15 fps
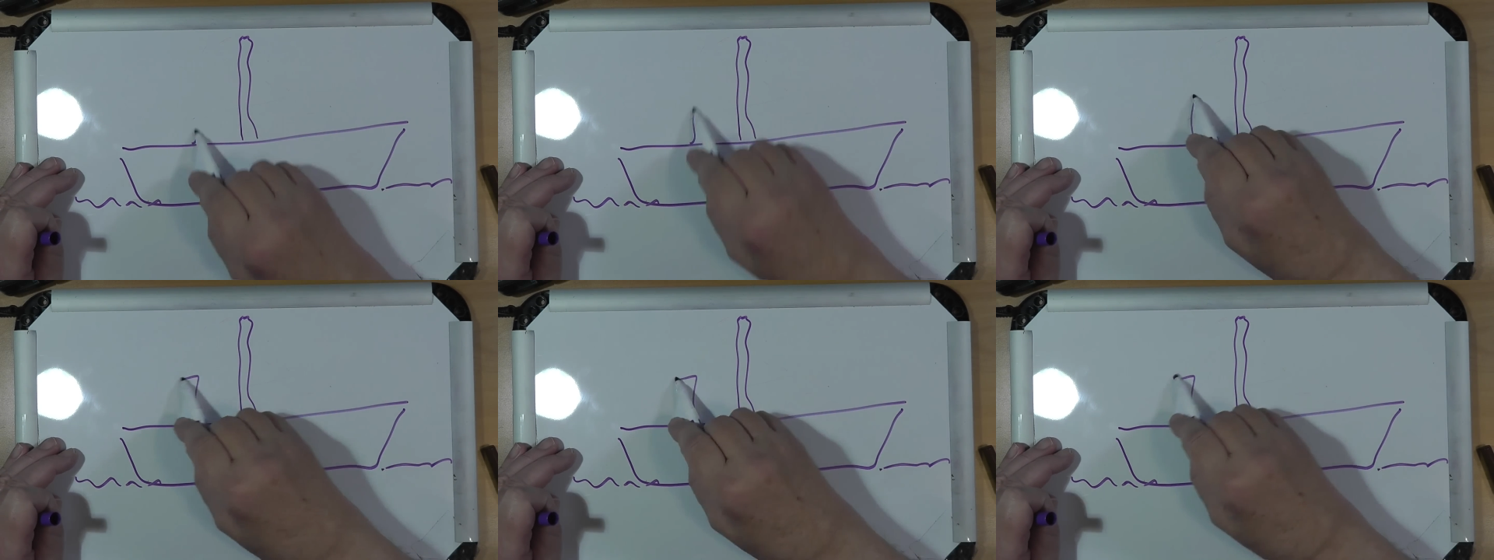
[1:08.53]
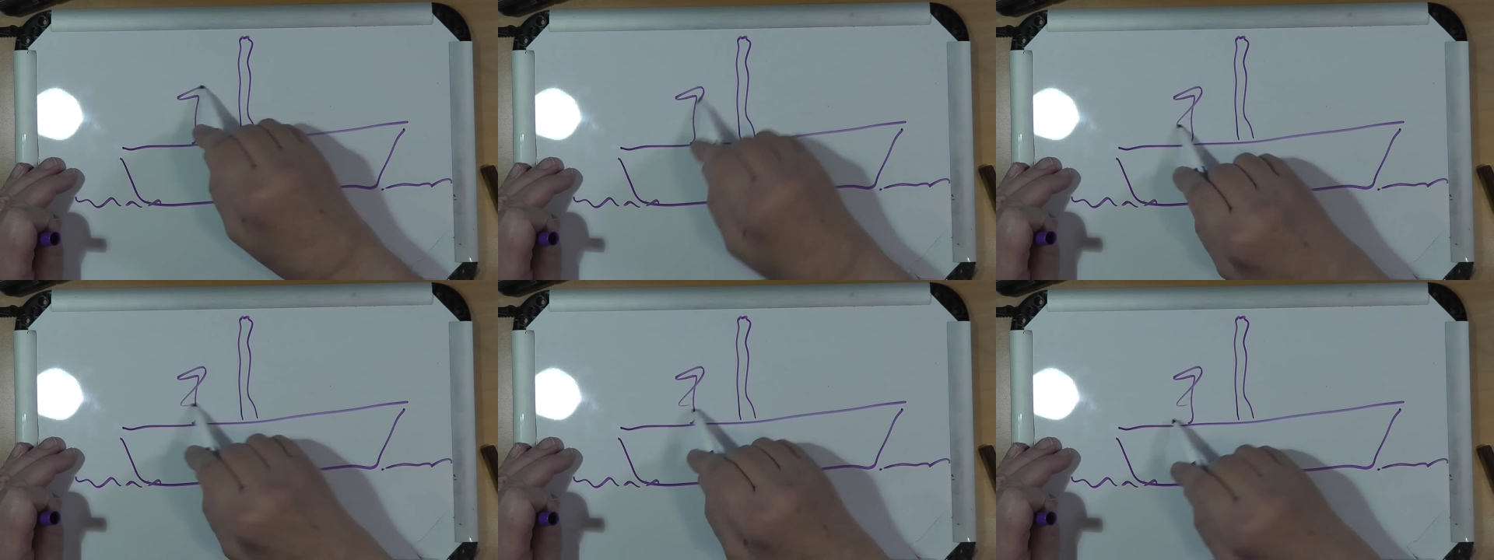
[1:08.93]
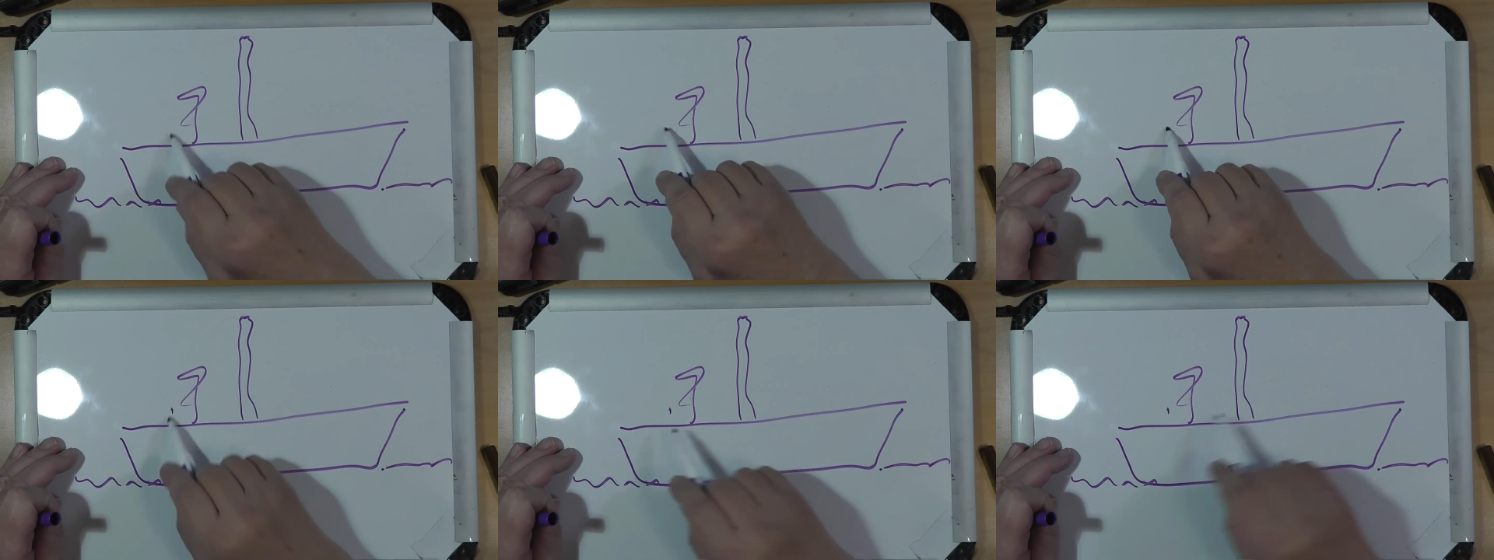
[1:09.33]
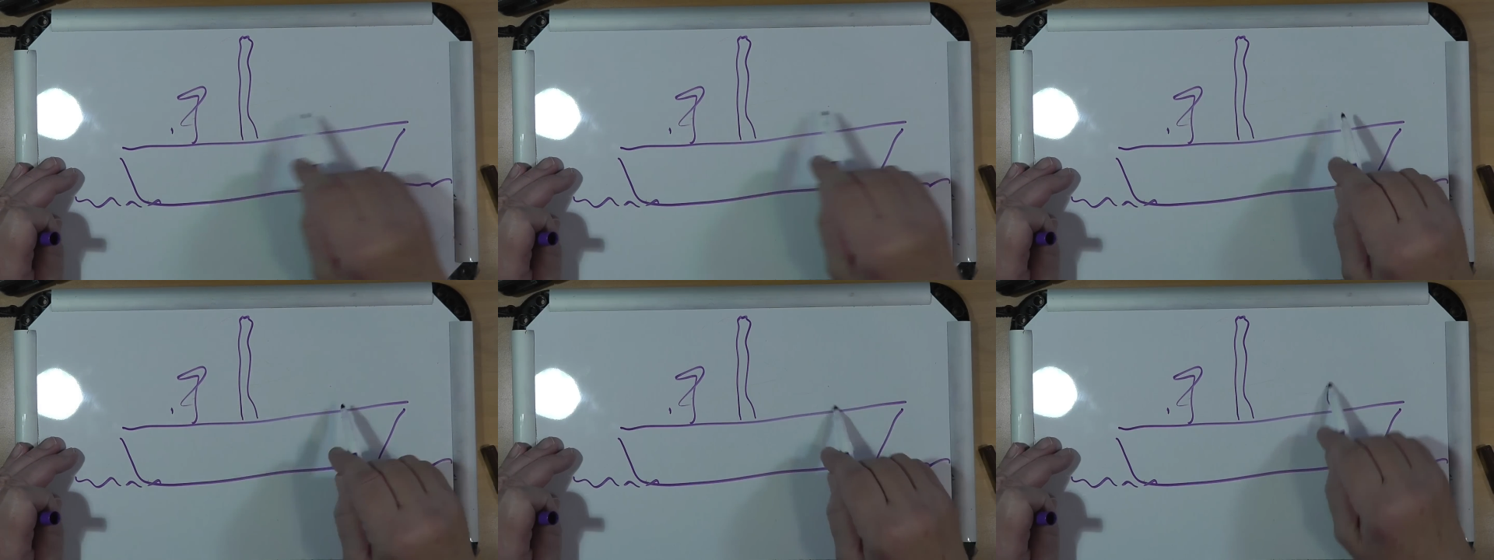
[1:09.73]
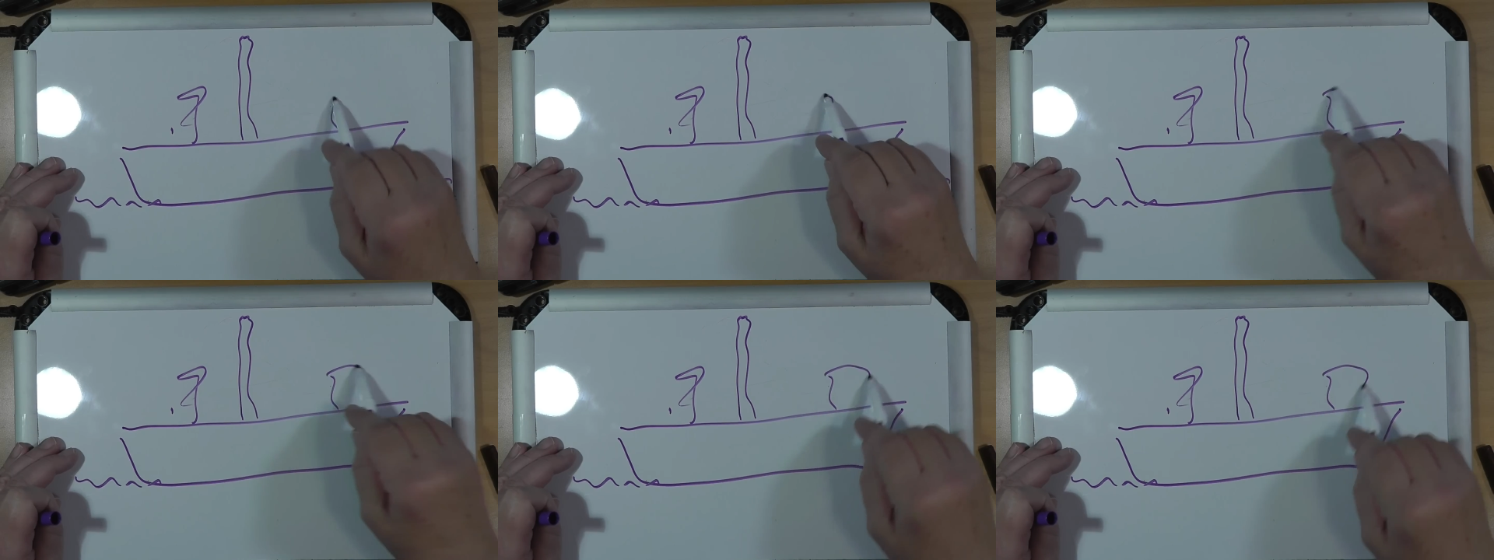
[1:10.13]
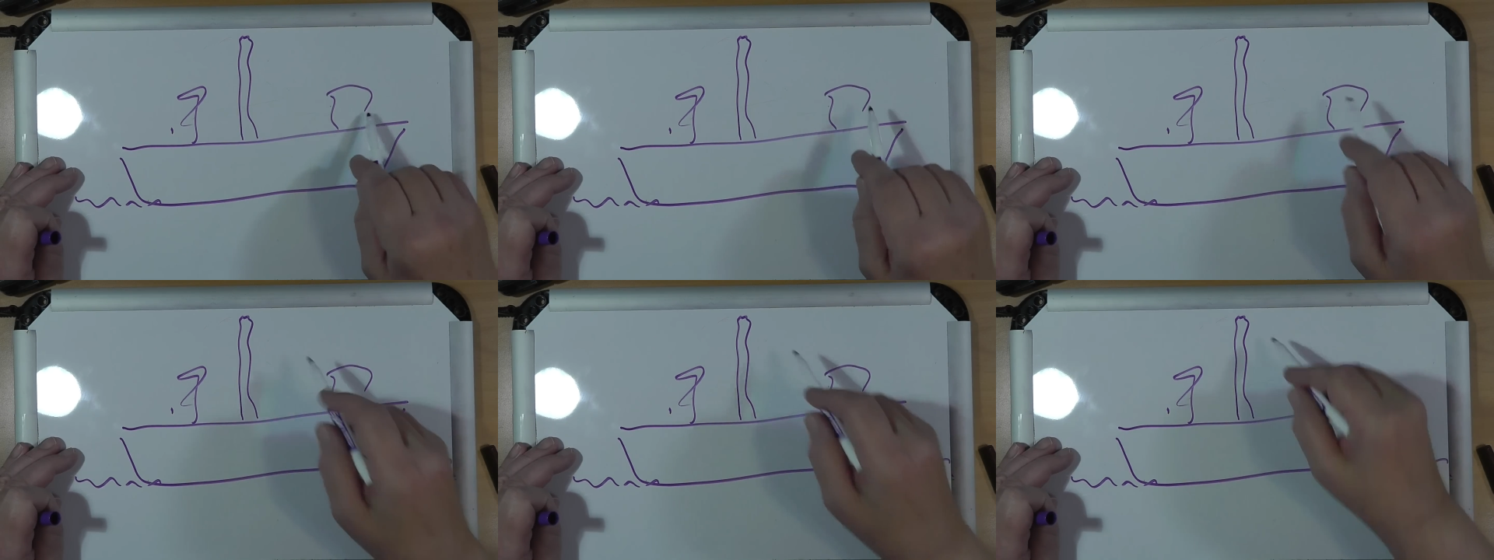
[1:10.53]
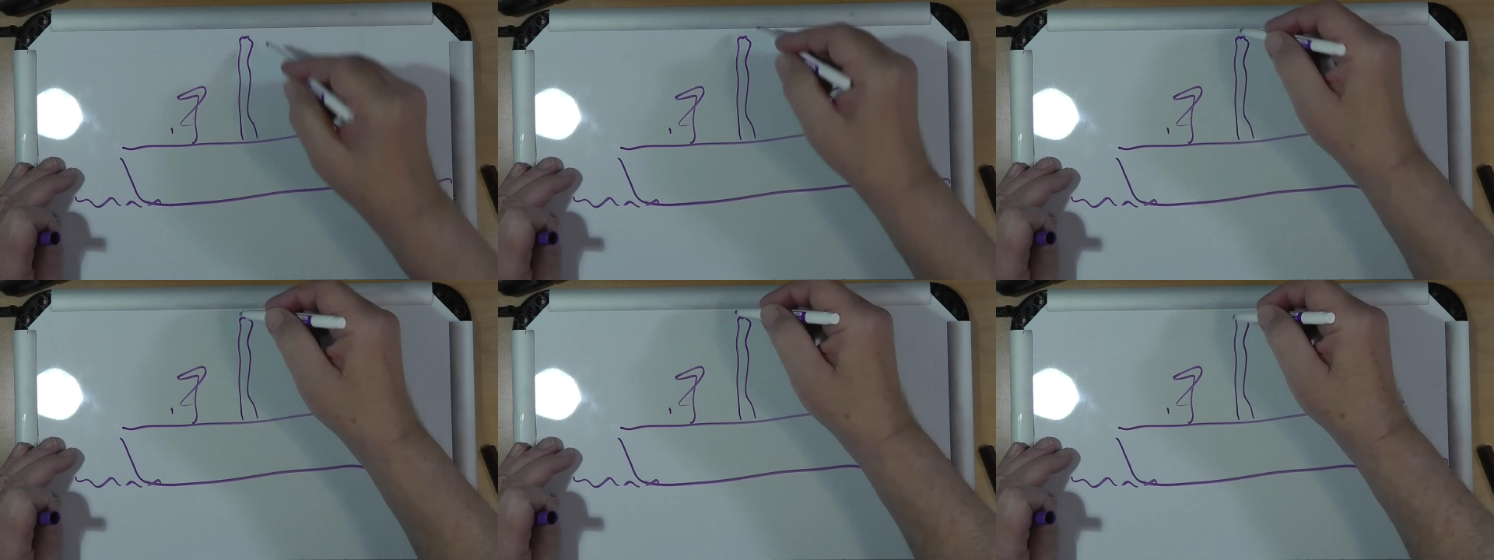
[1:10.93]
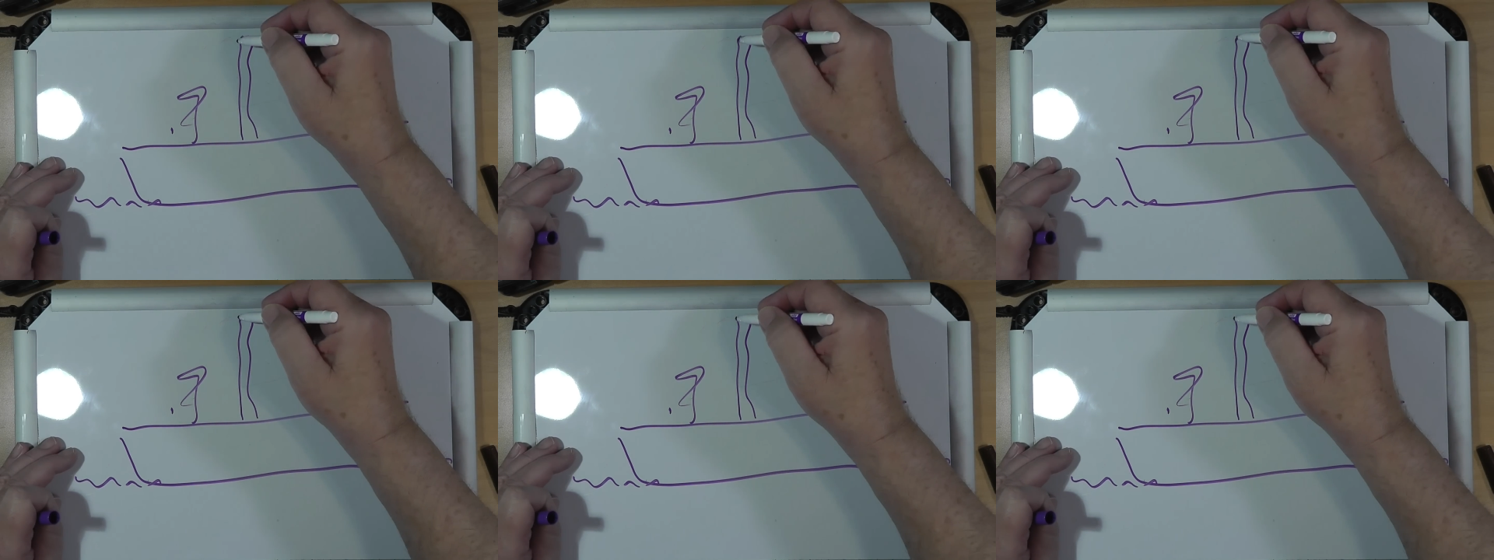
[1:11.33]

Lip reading: No face is visible, so there are no lips to read.